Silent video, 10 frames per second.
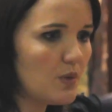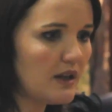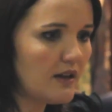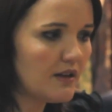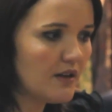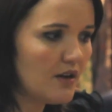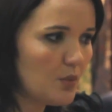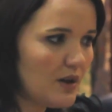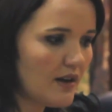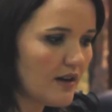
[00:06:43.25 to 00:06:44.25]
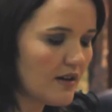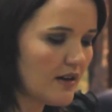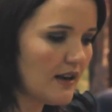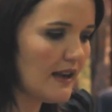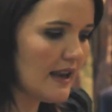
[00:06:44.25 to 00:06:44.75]
we
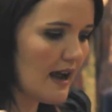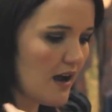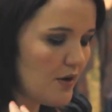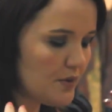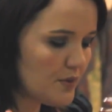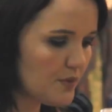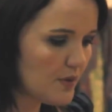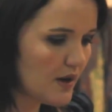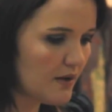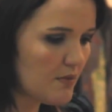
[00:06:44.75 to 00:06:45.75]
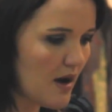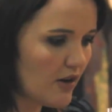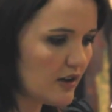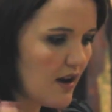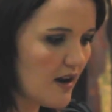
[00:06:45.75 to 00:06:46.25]
allow
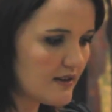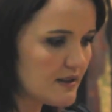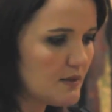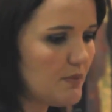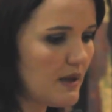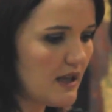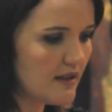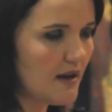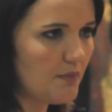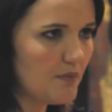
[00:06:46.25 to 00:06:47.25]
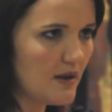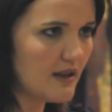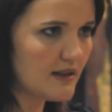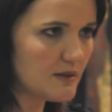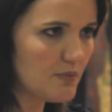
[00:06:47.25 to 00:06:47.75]
our clients to be in that